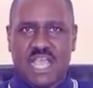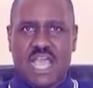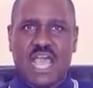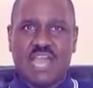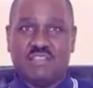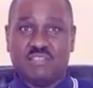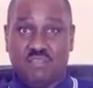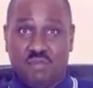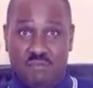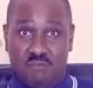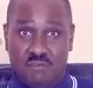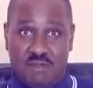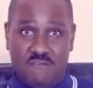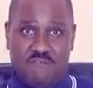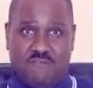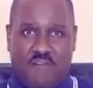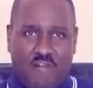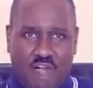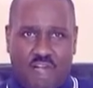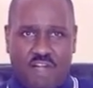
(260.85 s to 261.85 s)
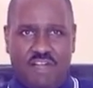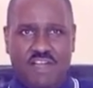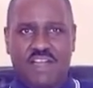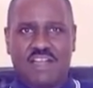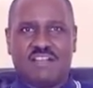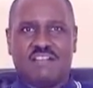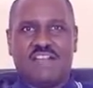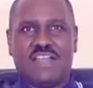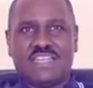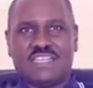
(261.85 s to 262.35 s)
And number four,
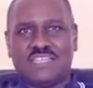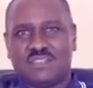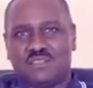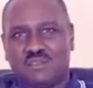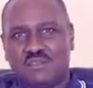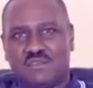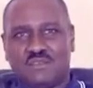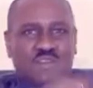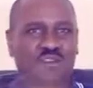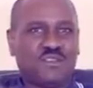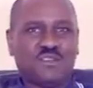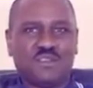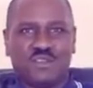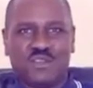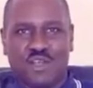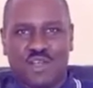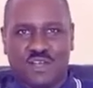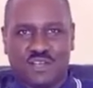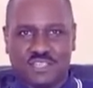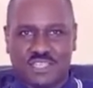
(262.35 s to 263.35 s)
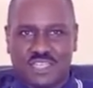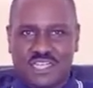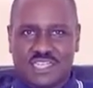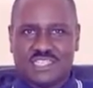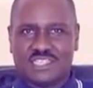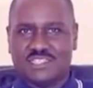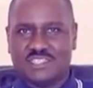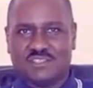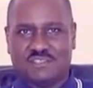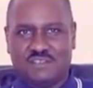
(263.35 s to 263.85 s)
ready to follow God
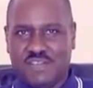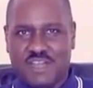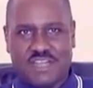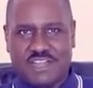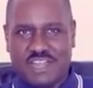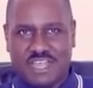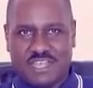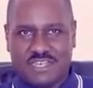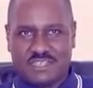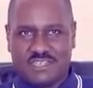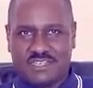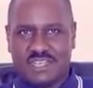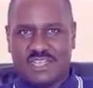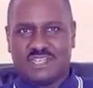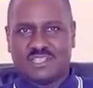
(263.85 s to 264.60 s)
till the very end.